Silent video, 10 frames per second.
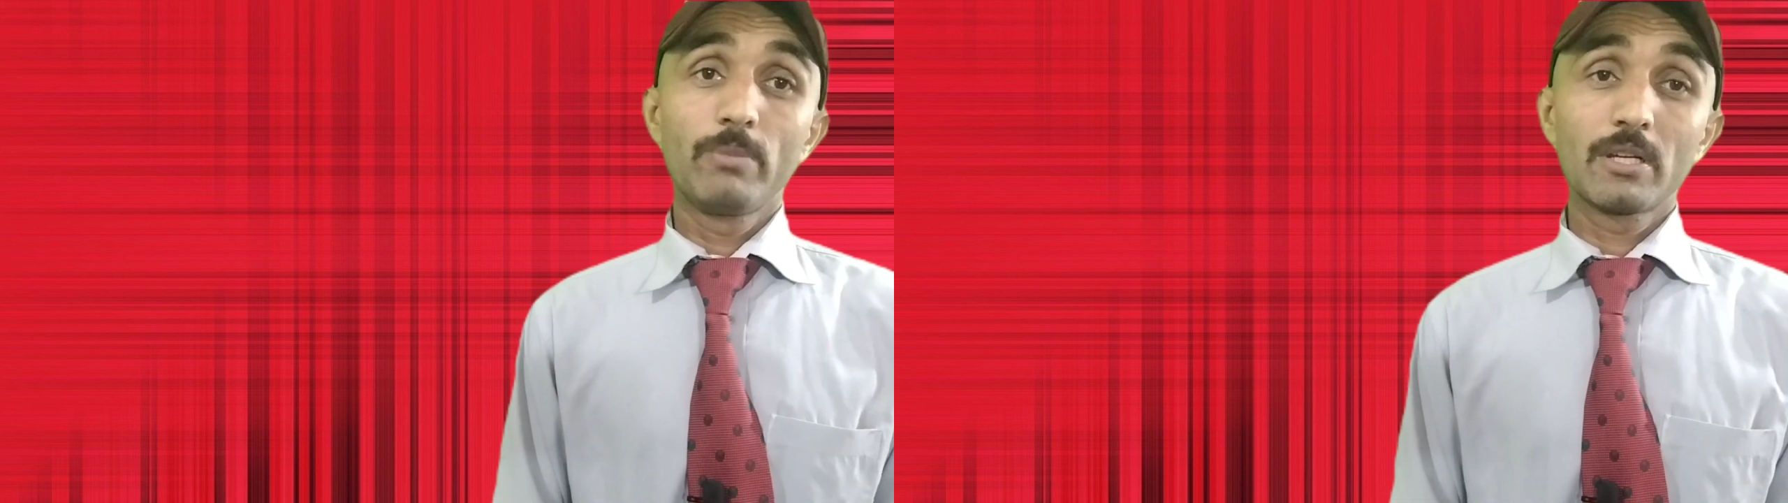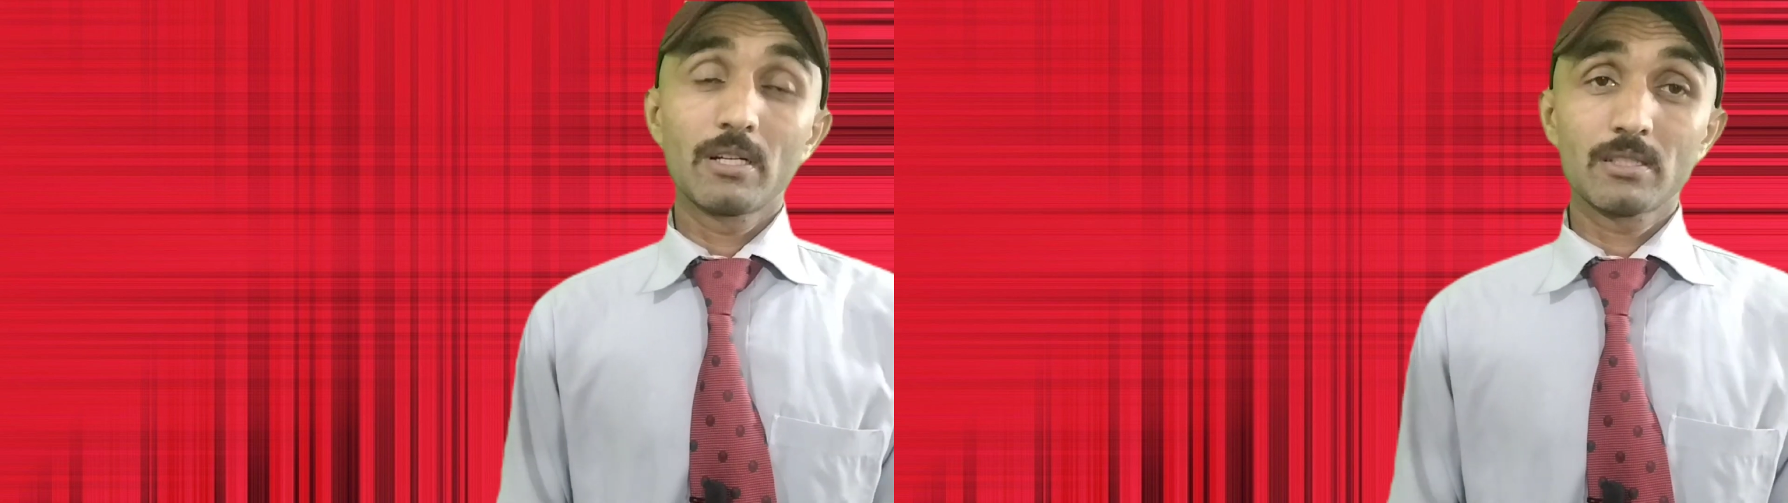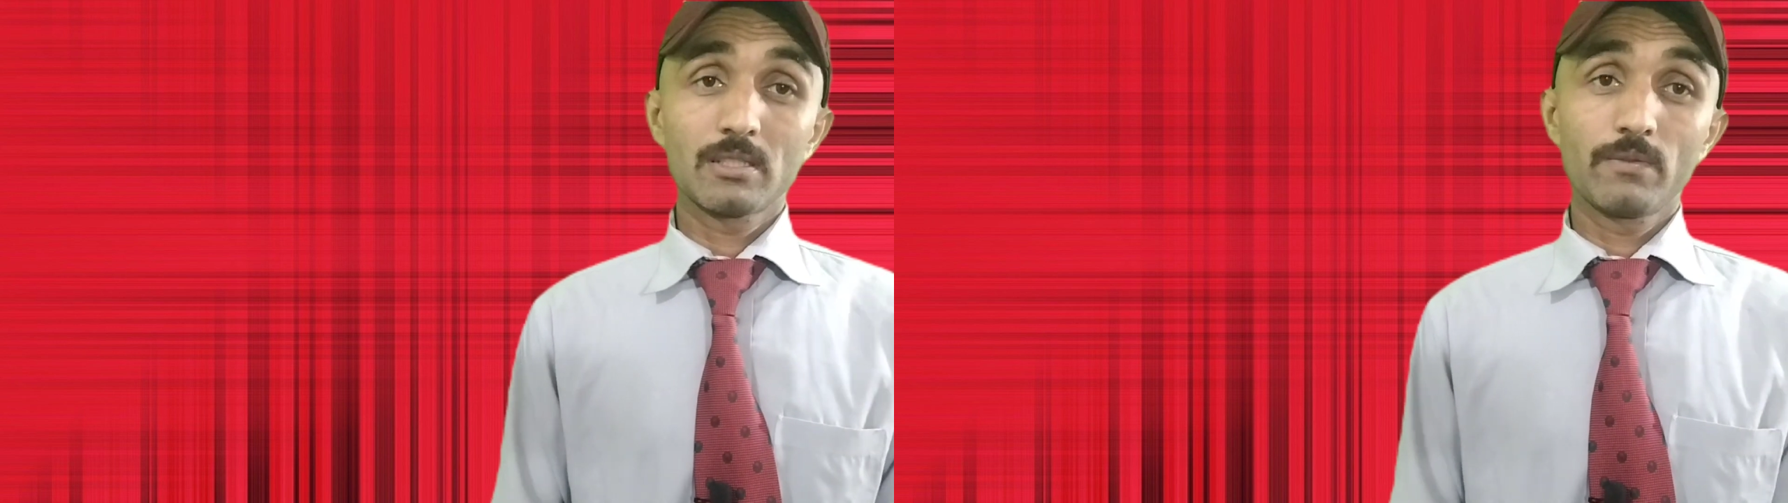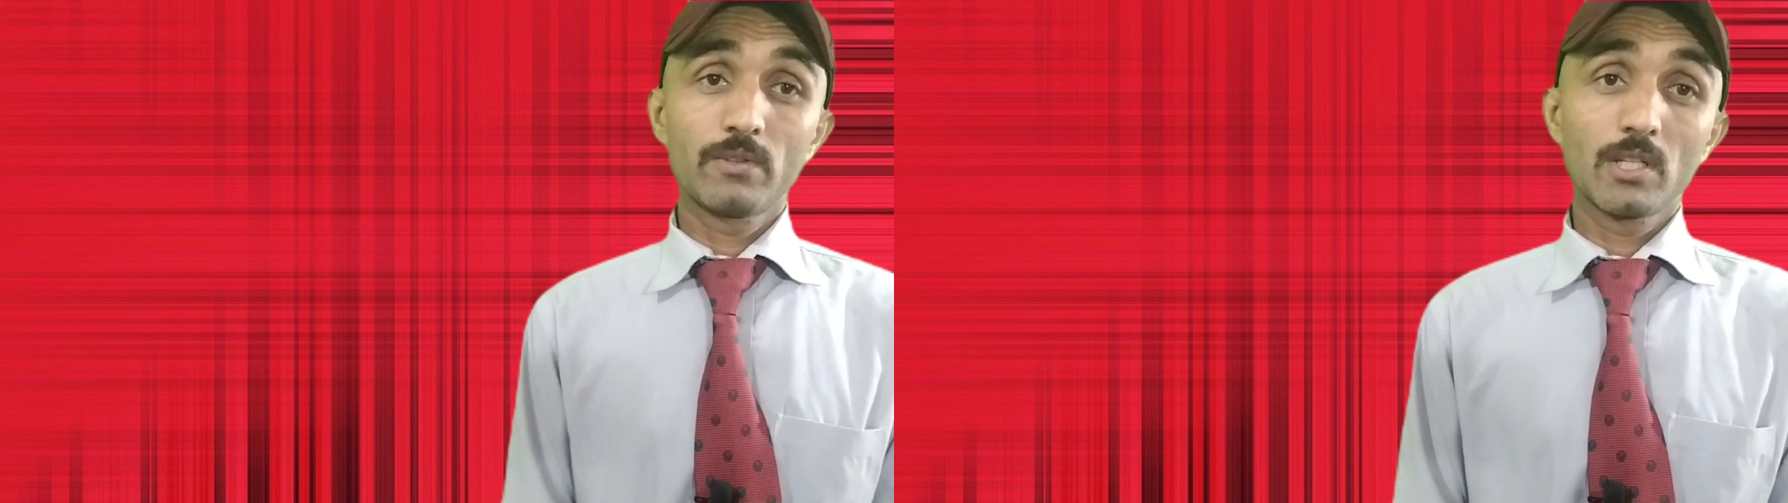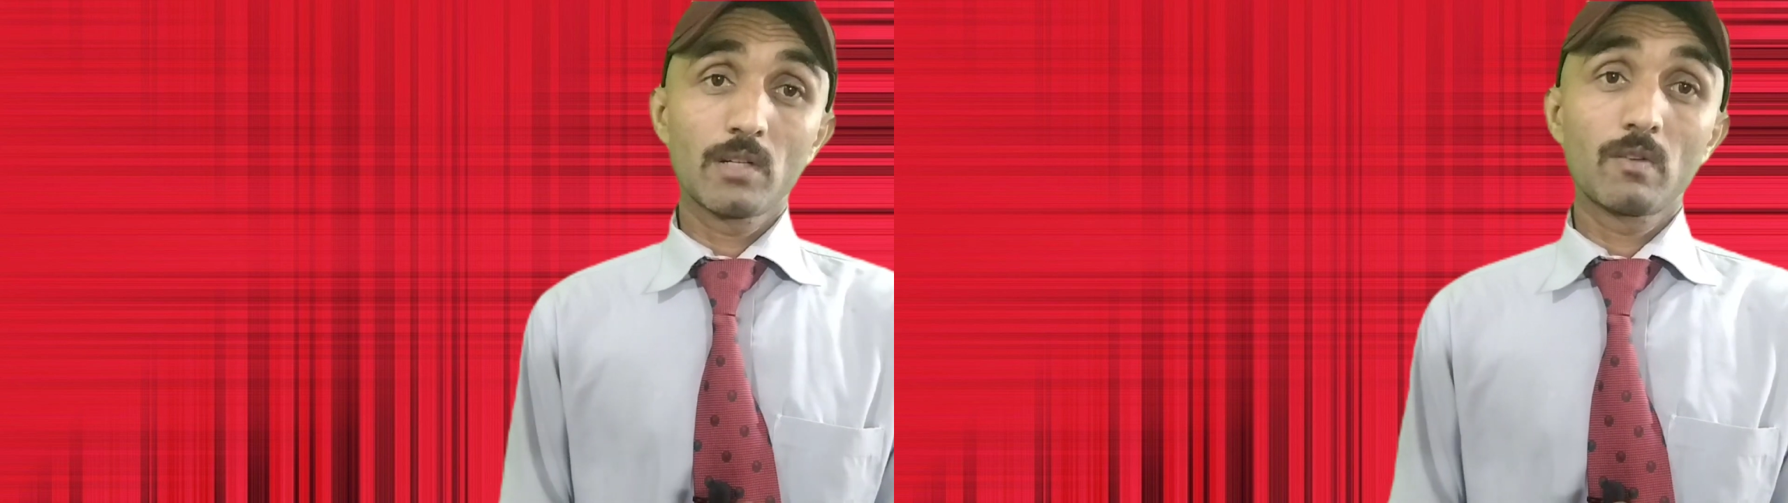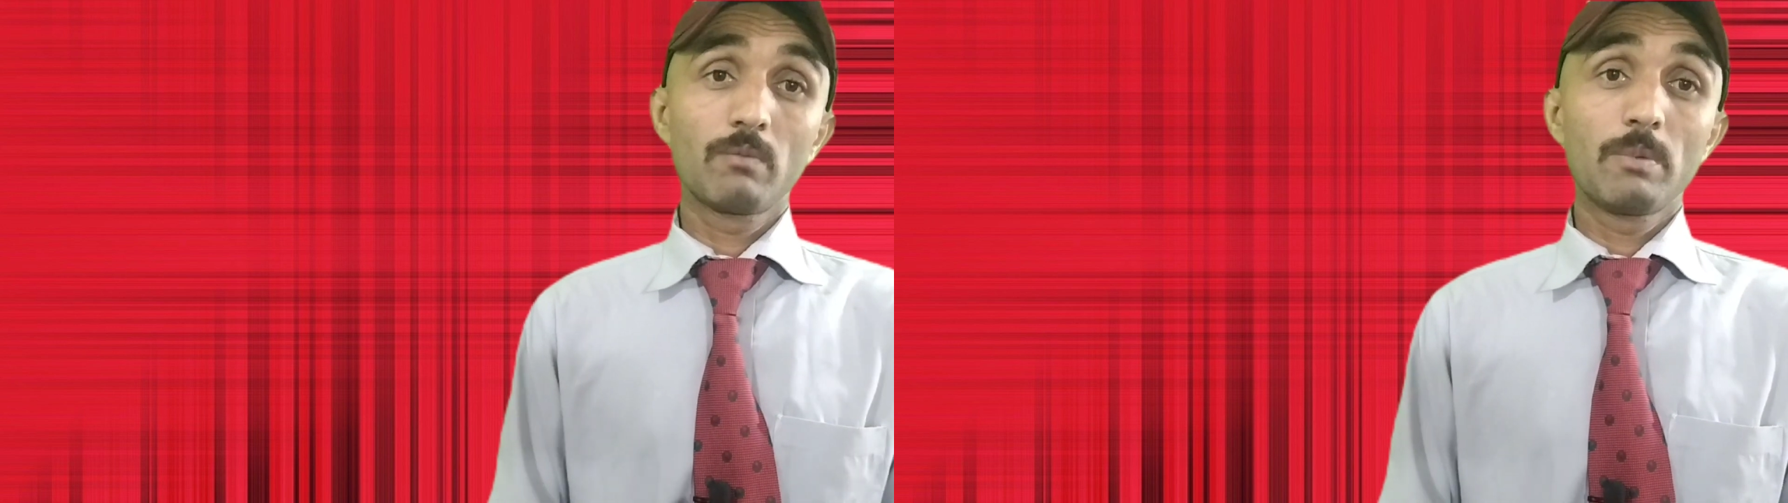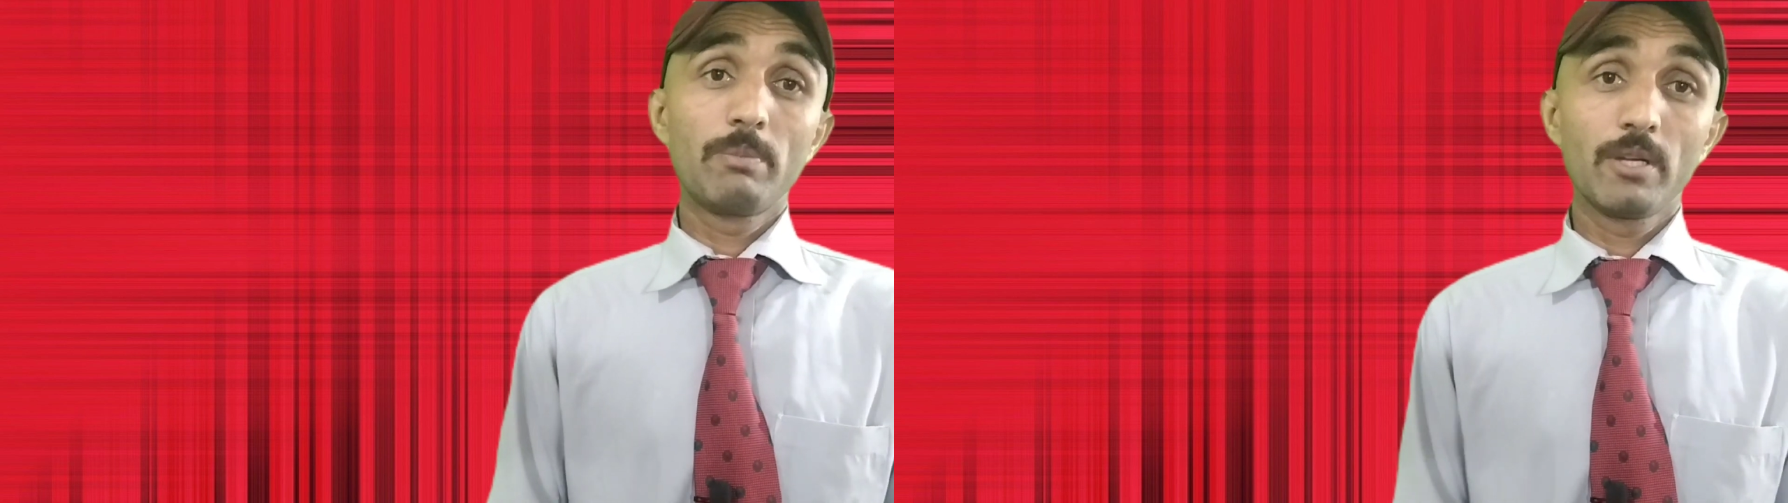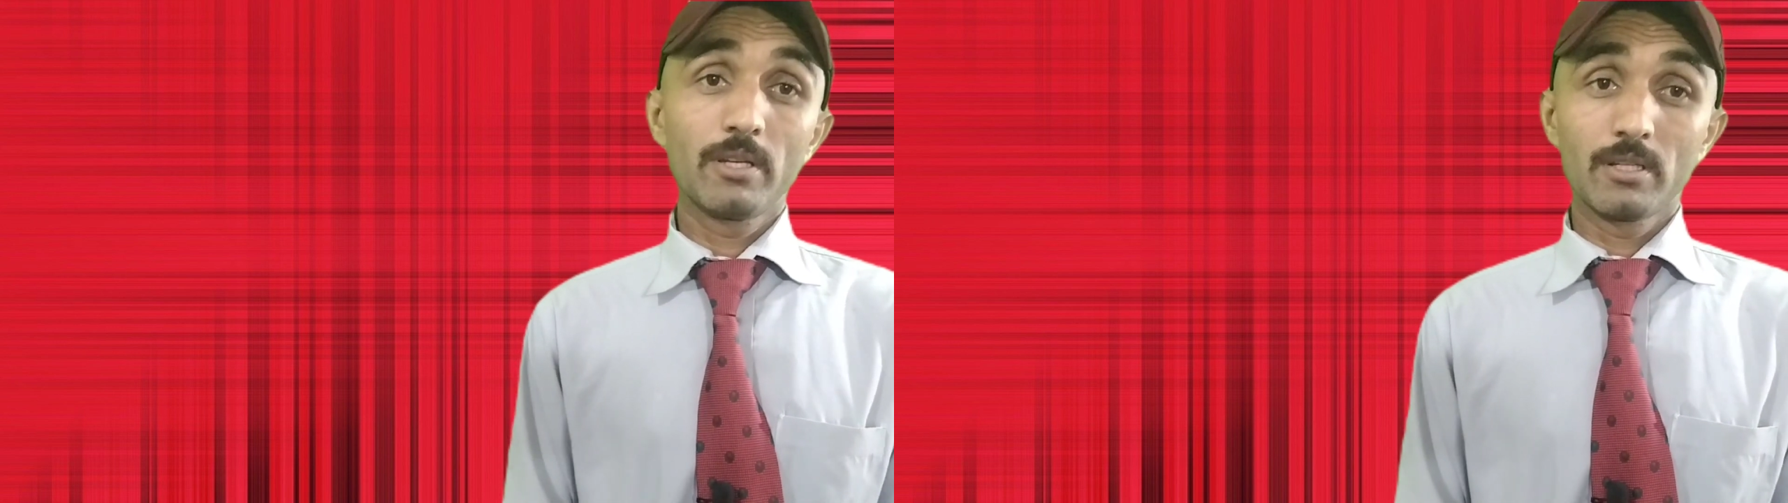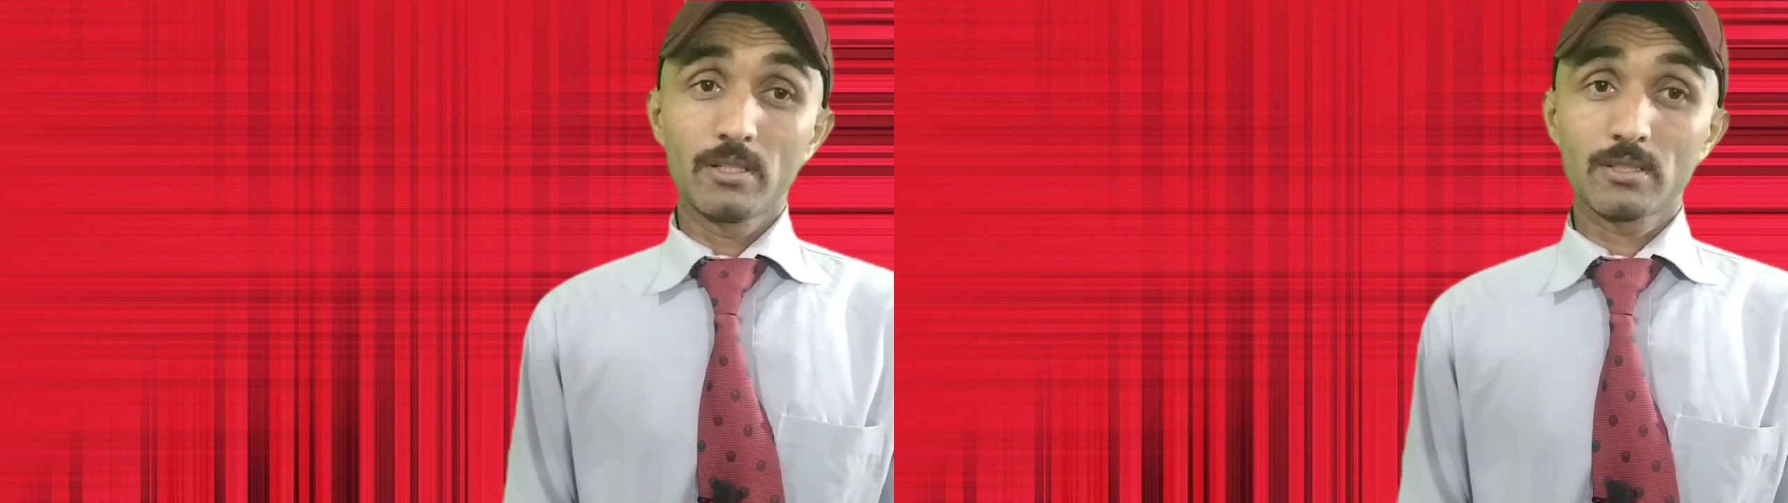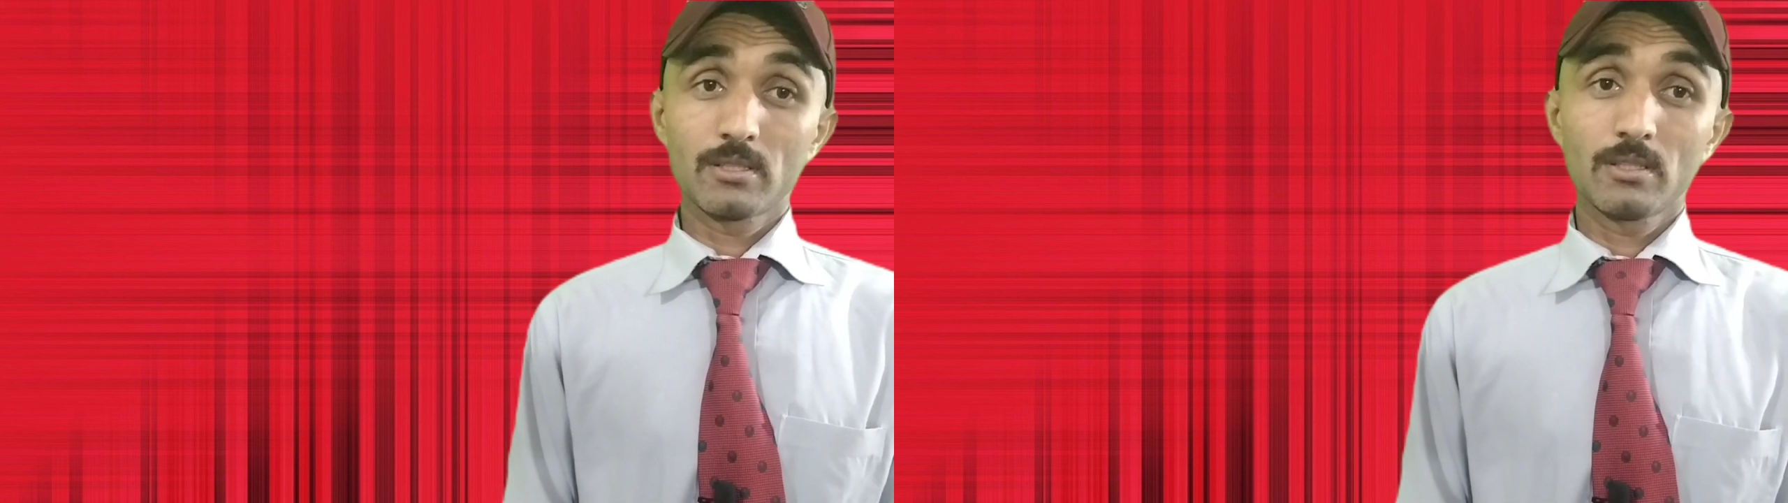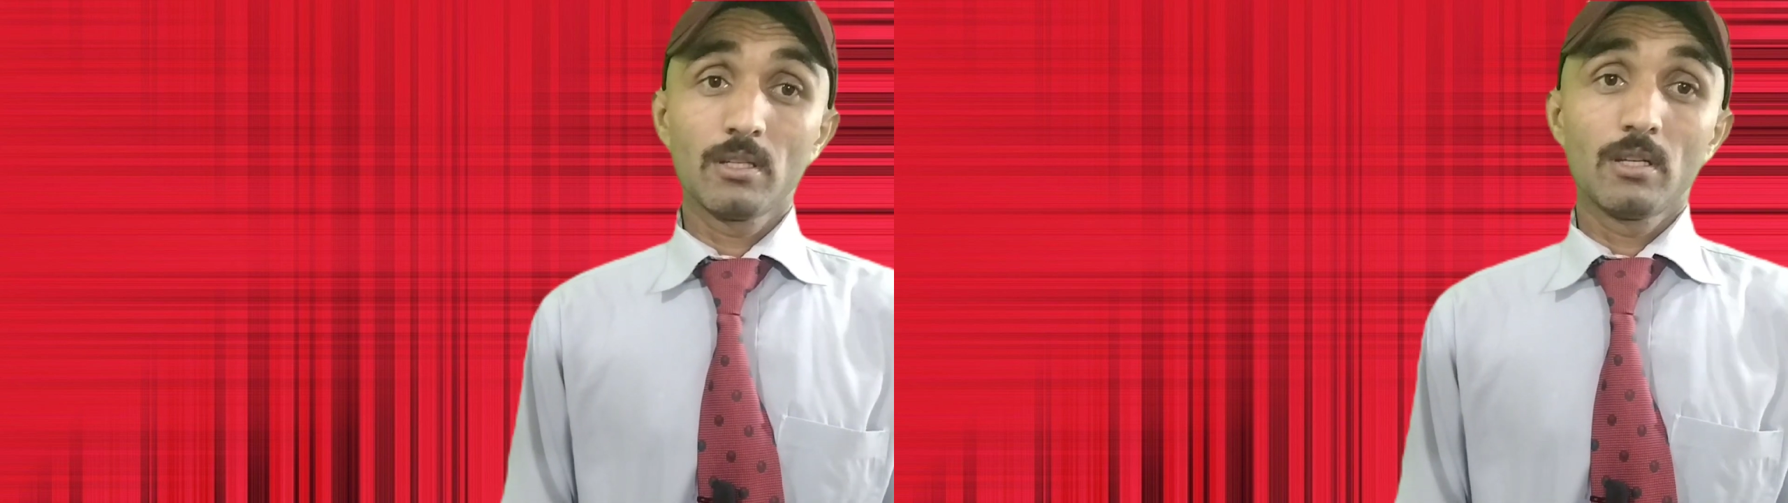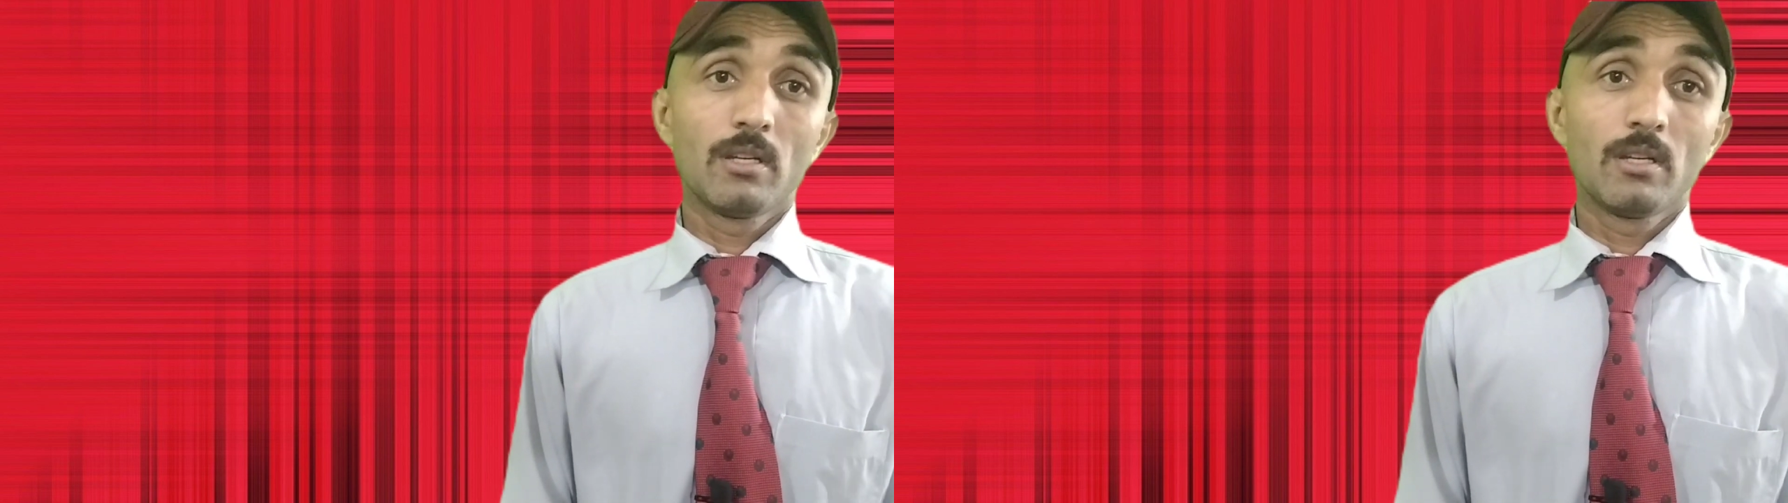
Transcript: because if there will be barriers